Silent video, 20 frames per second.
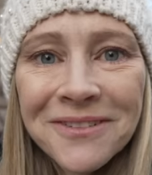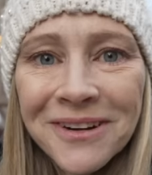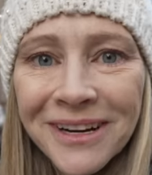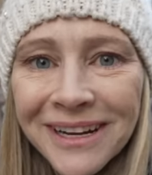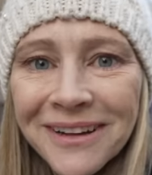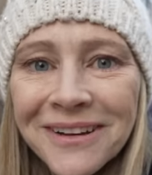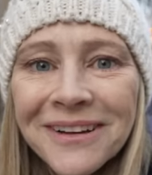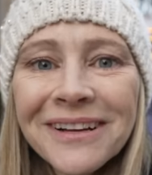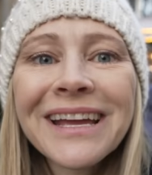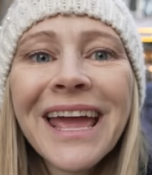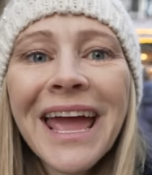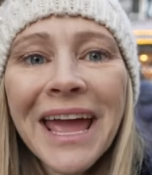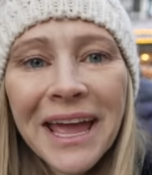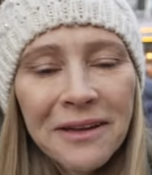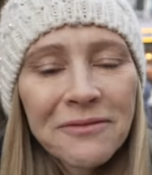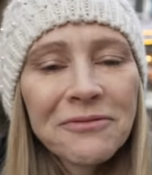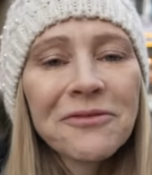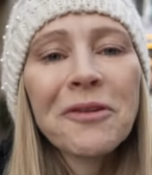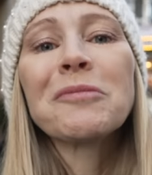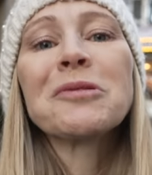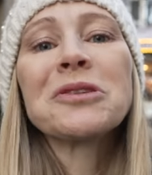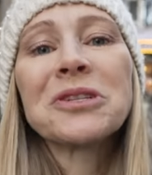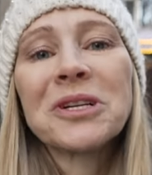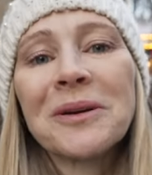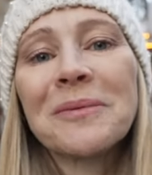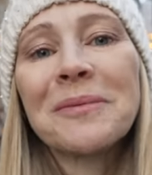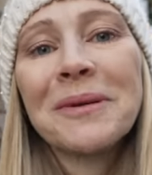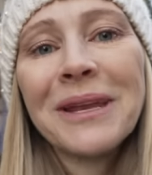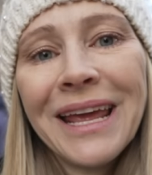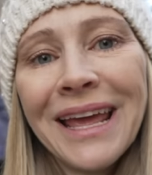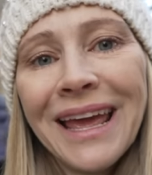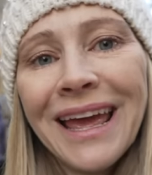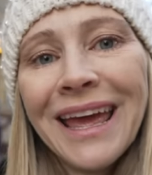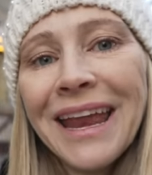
Kringle came from Germany.